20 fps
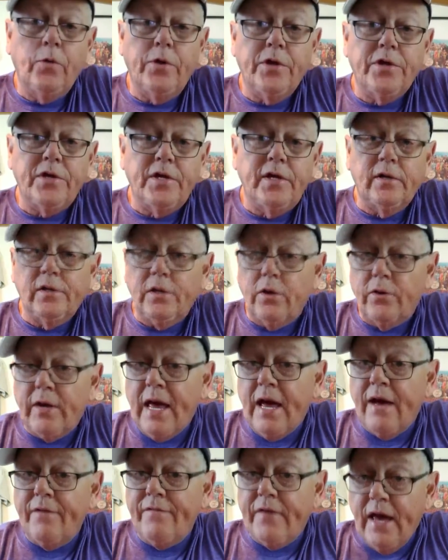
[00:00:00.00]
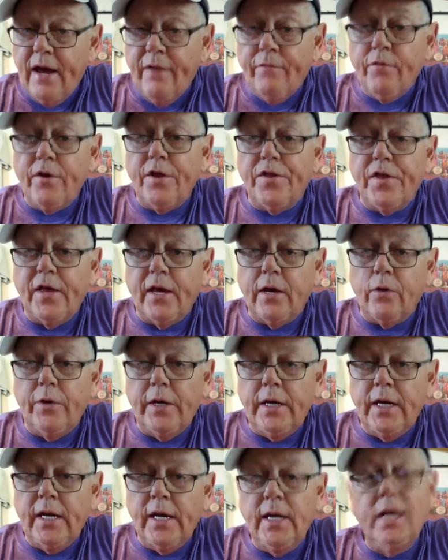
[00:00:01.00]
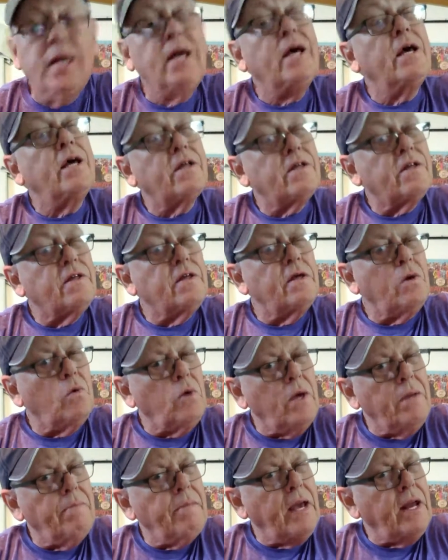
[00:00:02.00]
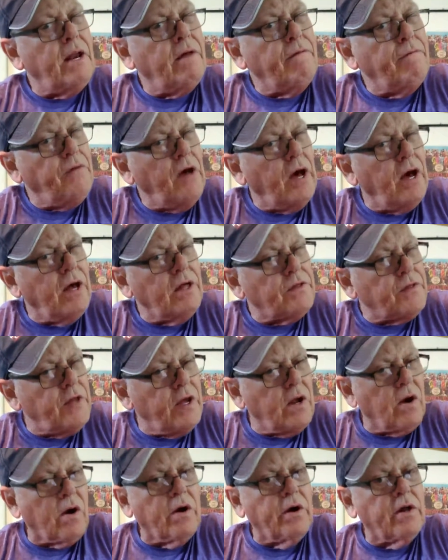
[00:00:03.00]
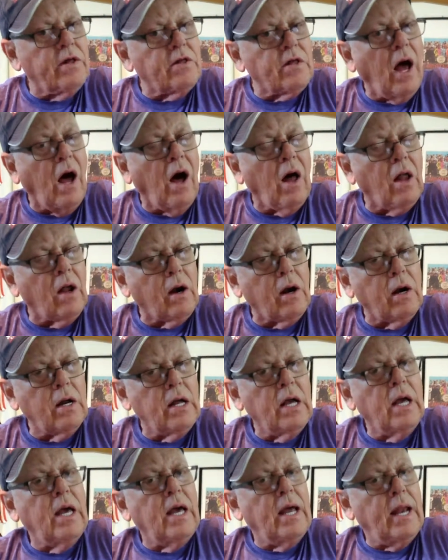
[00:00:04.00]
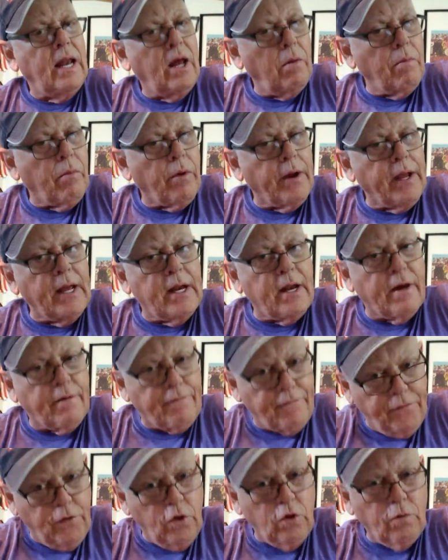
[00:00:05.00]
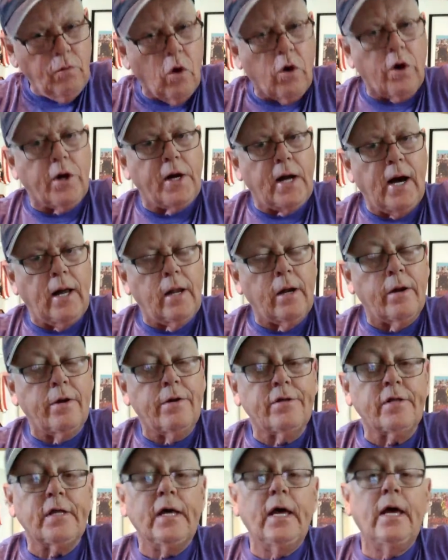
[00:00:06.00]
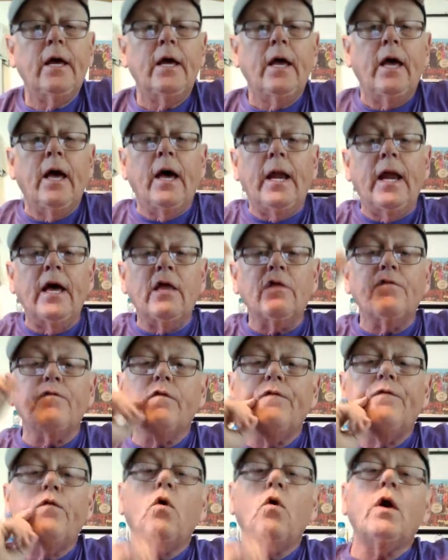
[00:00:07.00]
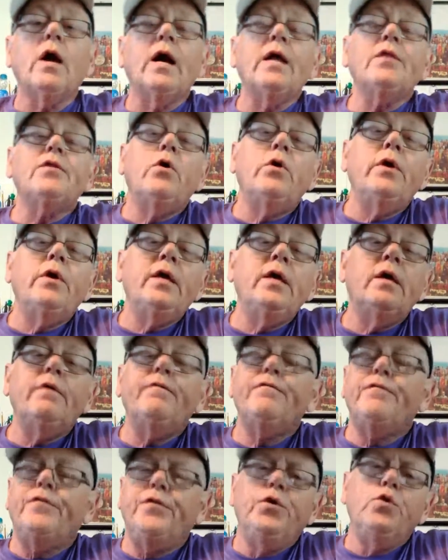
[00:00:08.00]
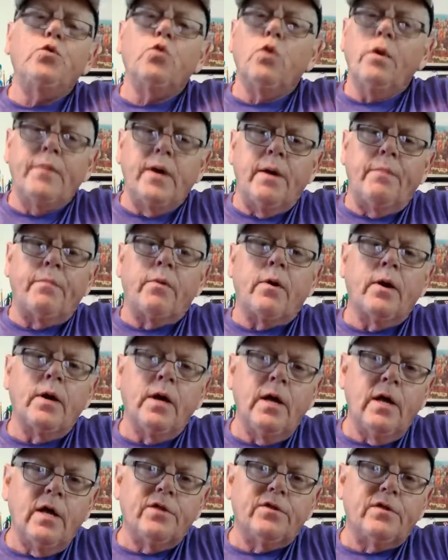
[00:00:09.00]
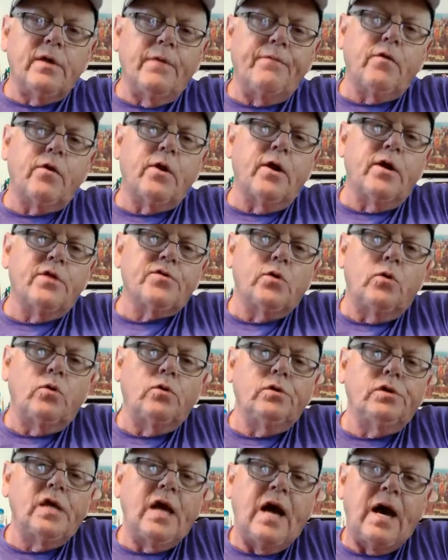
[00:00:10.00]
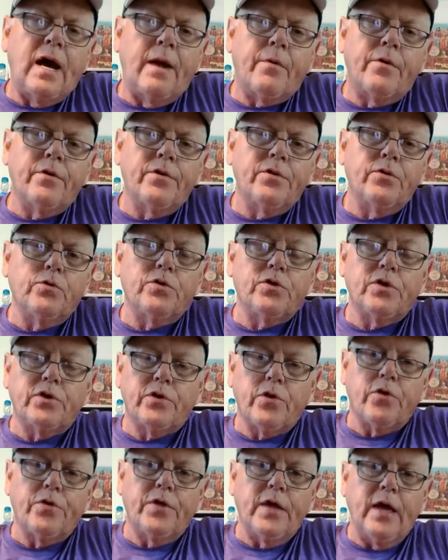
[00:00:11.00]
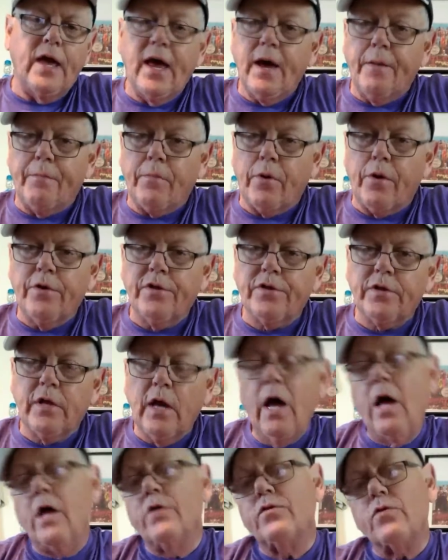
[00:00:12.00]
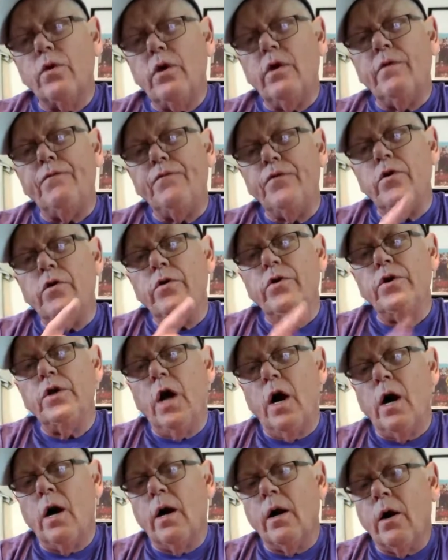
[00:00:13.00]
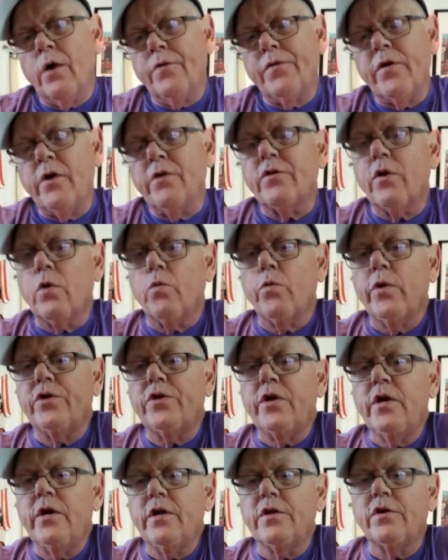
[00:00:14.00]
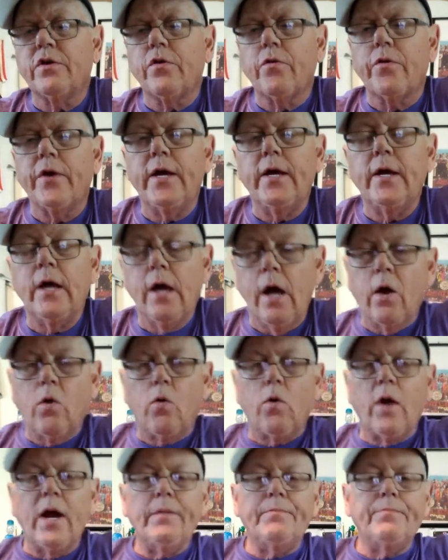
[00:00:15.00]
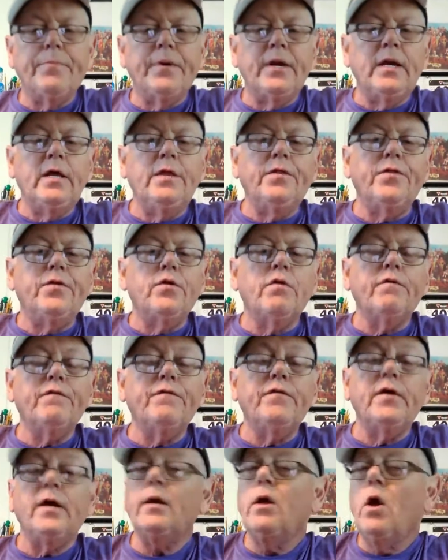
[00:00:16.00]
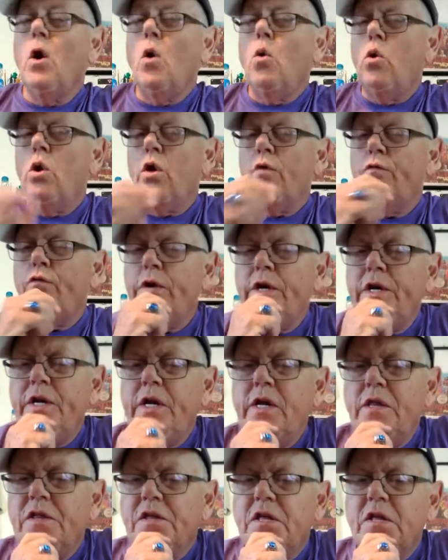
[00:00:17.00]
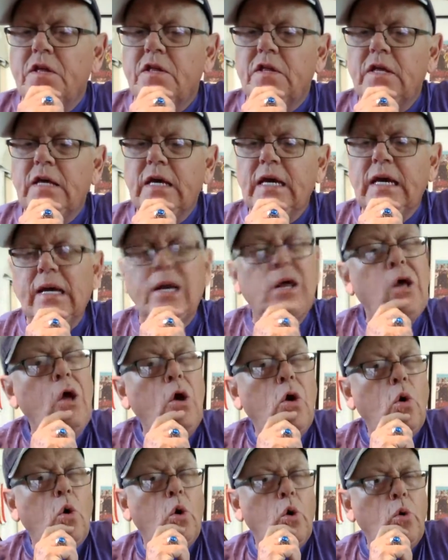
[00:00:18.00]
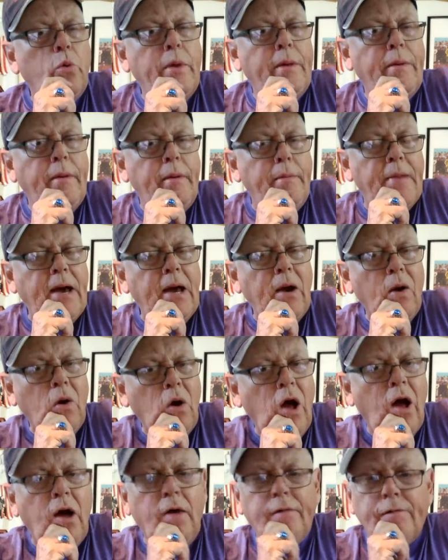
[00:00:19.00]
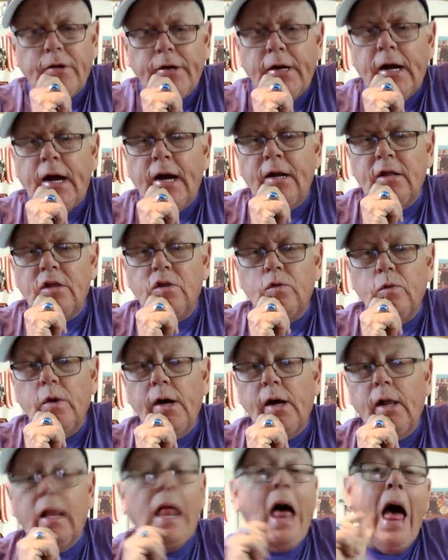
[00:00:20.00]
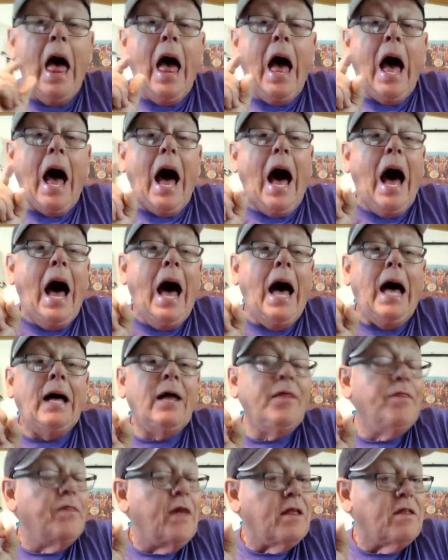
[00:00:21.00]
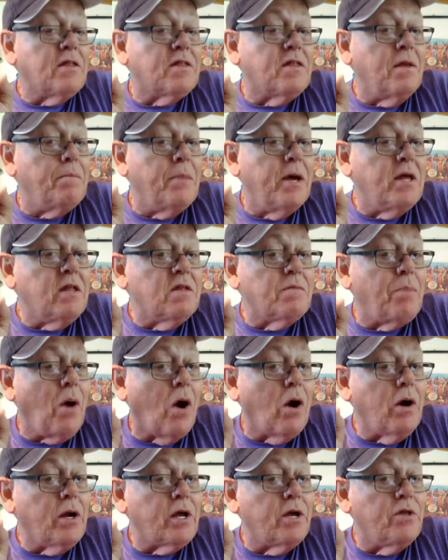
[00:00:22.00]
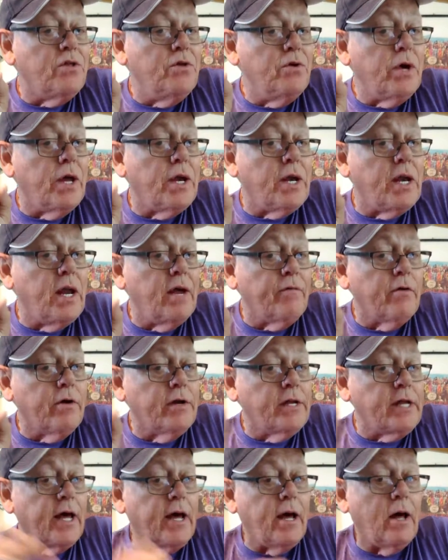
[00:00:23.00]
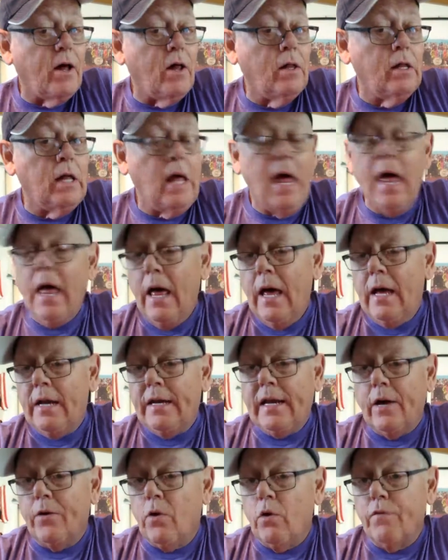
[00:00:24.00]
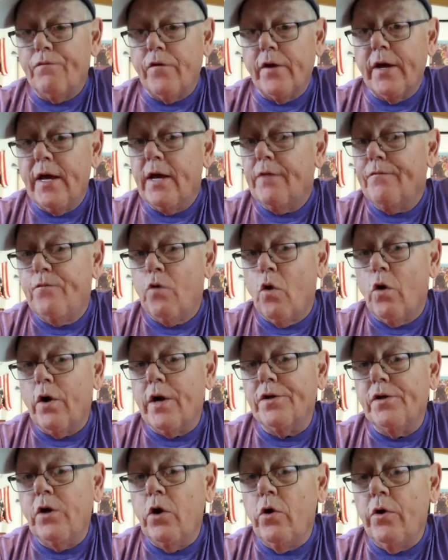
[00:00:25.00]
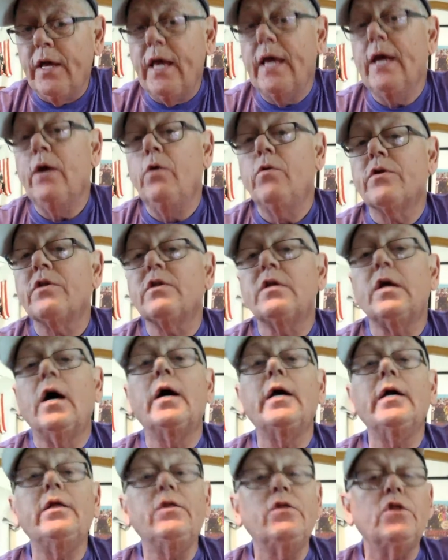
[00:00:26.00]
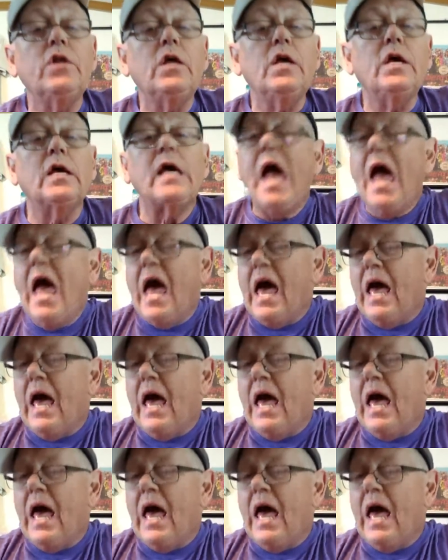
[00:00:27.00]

We still don't have everything we need. Still, we made a fuss. They heard us holler to help bring in a few more dollars. And as for Forgatonia, few remember, except for us old-timers who stir the embers. So if you're younger, there's a rich history right beneath your feet. What if we did secede? Would we be better off or not as well? Ah, that's the best part, because you can never tell. Now, don't forget Forgatonia. It was tongue-in-cheek.